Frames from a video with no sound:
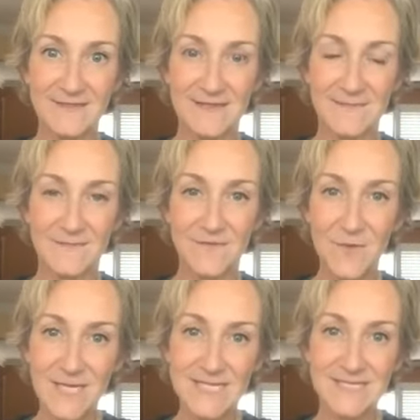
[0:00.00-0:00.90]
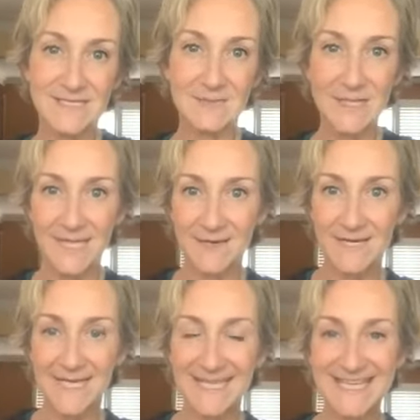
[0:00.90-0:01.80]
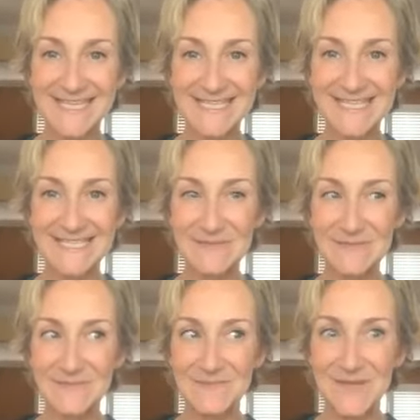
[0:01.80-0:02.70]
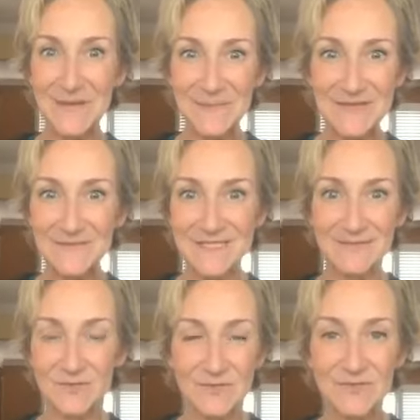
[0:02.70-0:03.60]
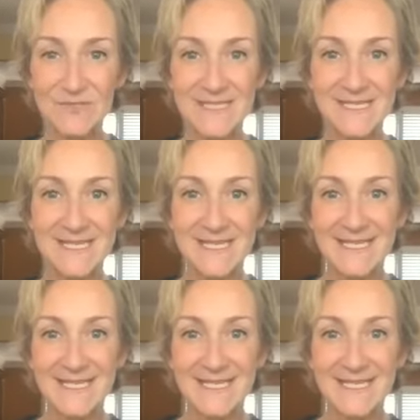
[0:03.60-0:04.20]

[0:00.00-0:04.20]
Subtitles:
some focus and some clarity and some uplifting moods.